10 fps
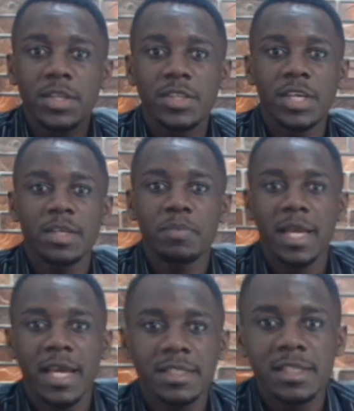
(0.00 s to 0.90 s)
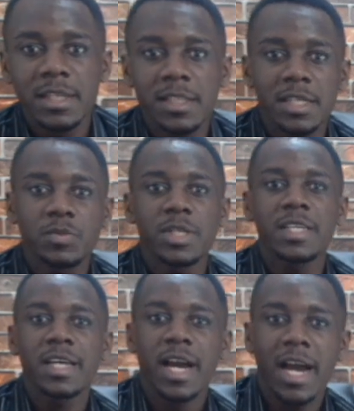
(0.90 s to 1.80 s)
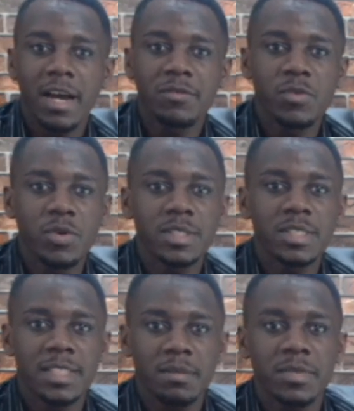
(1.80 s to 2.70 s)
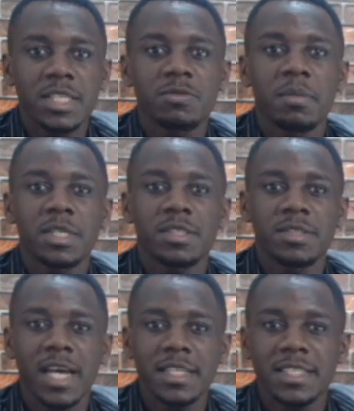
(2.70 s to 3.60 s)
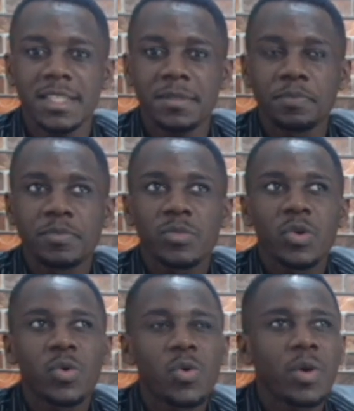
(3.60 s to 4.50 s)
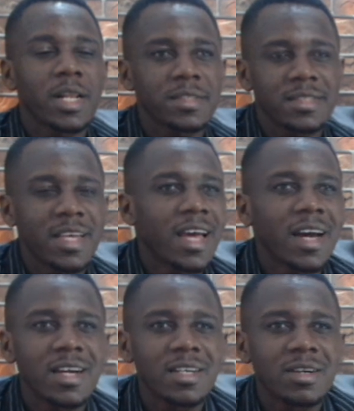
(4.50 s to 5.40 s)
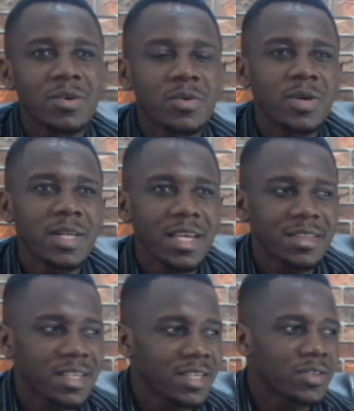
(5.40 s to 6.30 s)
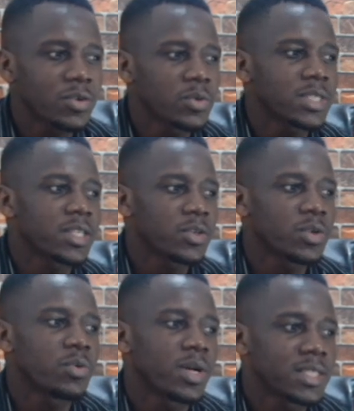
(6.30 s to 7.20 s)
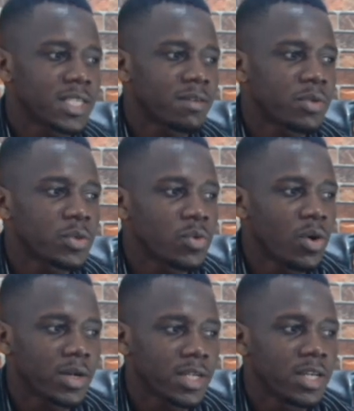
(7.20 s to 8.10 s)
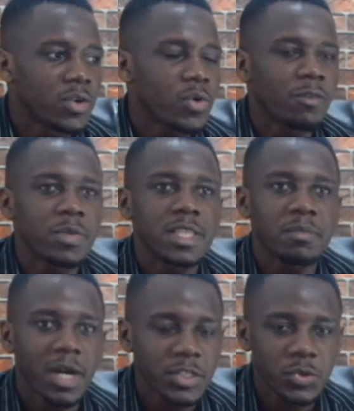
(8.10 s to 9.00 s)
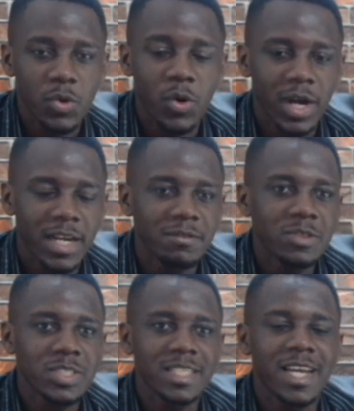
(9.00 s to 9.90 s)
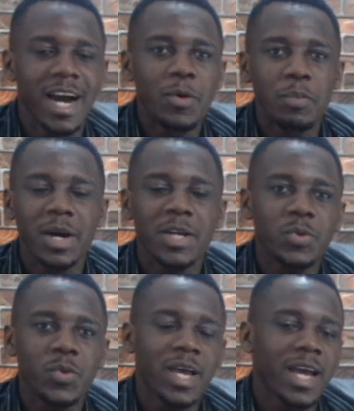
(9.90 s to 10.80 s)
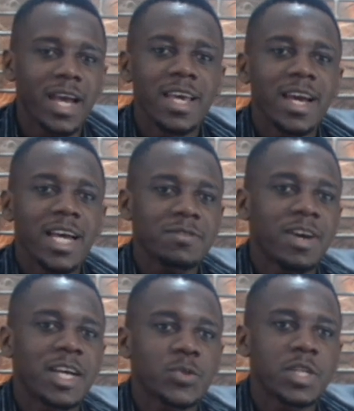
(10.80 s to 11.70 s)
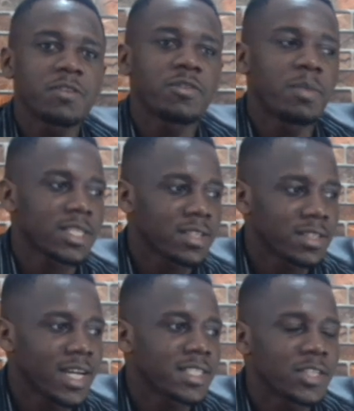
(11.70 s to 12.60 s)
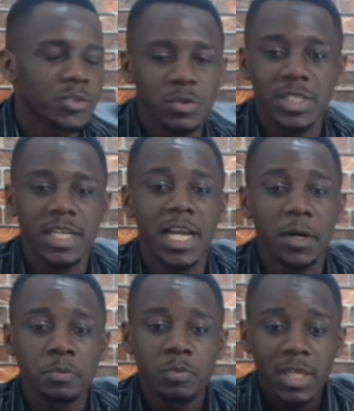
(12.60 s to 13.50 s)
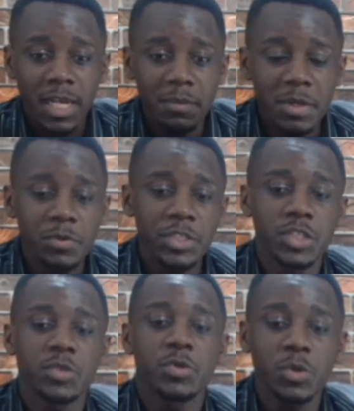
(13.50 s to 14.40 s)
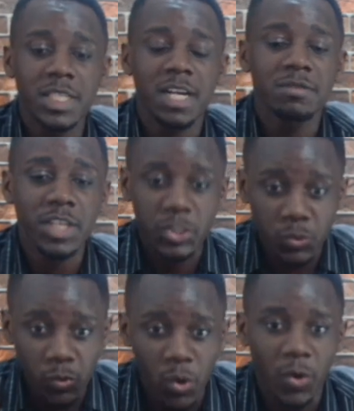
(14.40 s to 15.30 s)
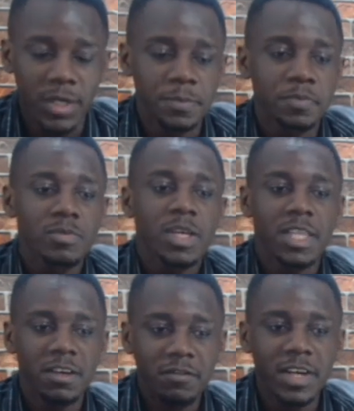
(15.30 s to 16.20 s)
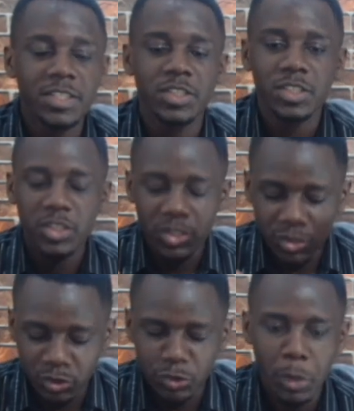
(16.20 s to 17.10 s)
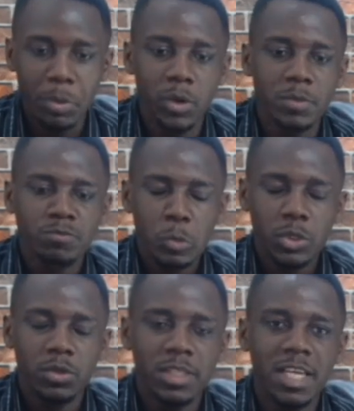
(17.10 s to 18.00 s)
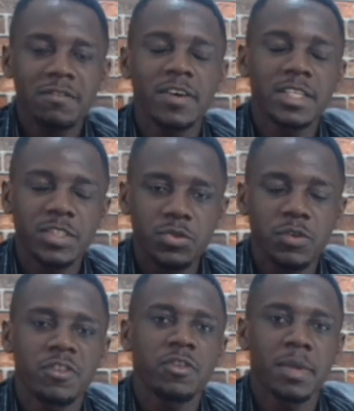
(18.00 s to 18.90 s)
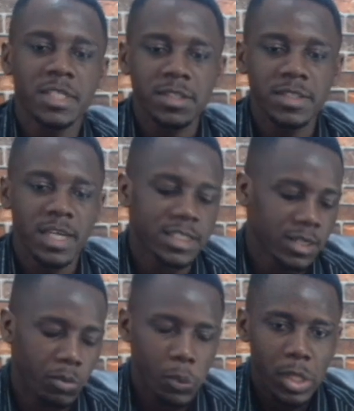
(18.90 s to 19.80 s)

The other players that really have won some things for Manchester United, who else there? I think those are the only ones that have really won, who have been the match squad. Have you seen how bad we were as far as winning for Manchester United is concerned? Now, let me read to you those that have just won their first trophy for Manchester United.